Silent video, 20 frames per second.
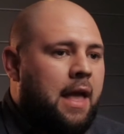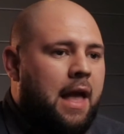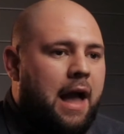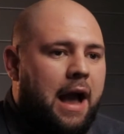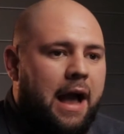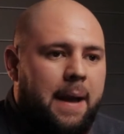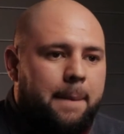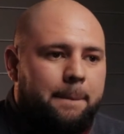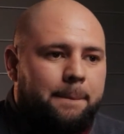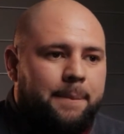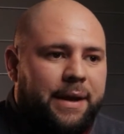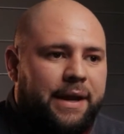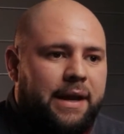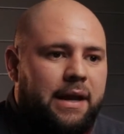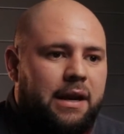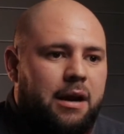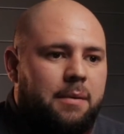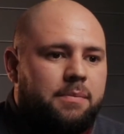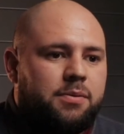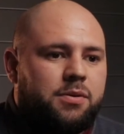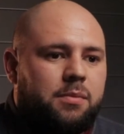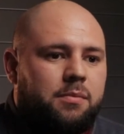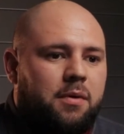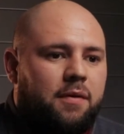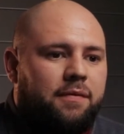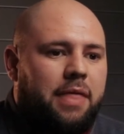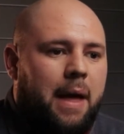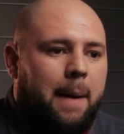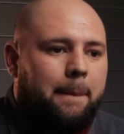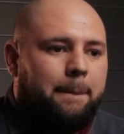I am picking up some
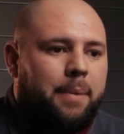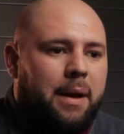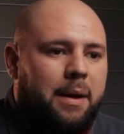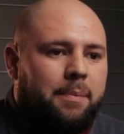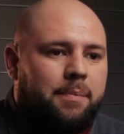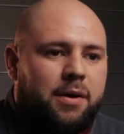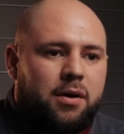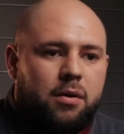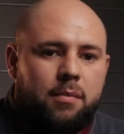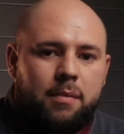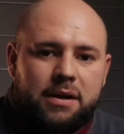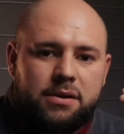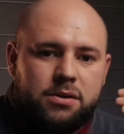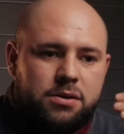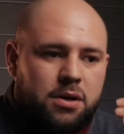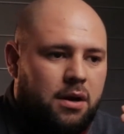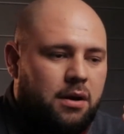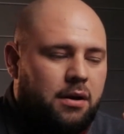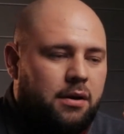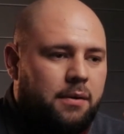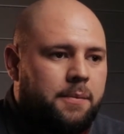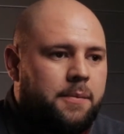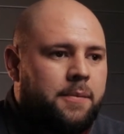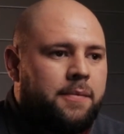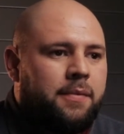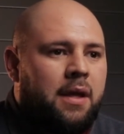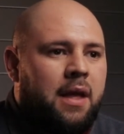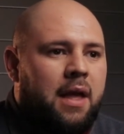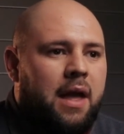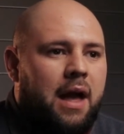of that pepper on my tongue
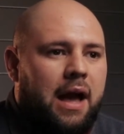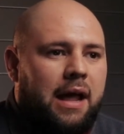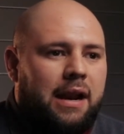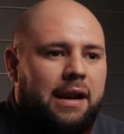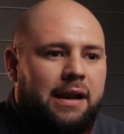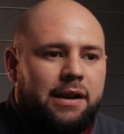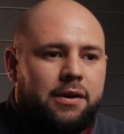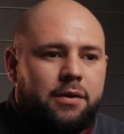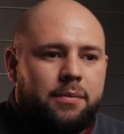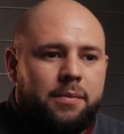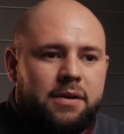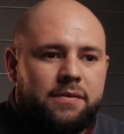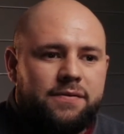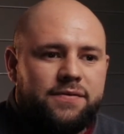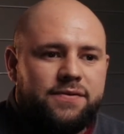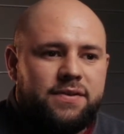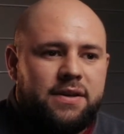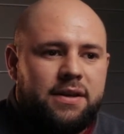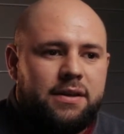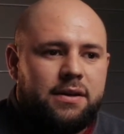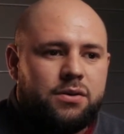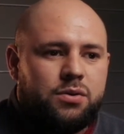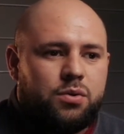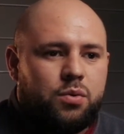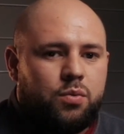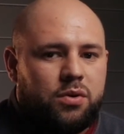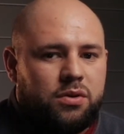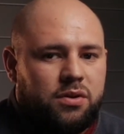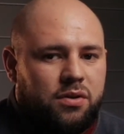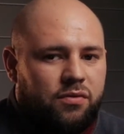and a little bit of cedar
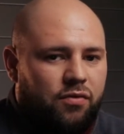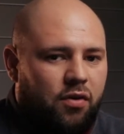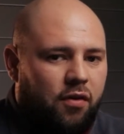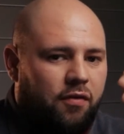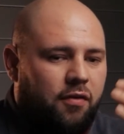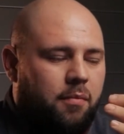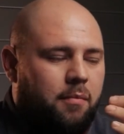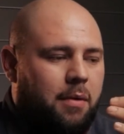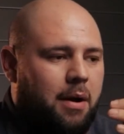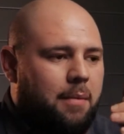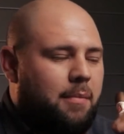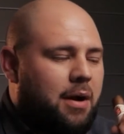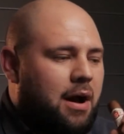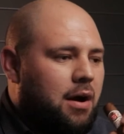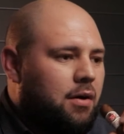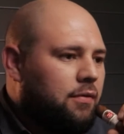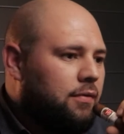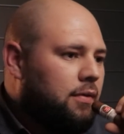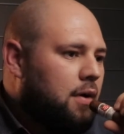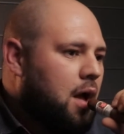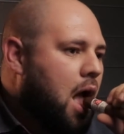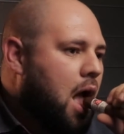toward the roof of my mouth.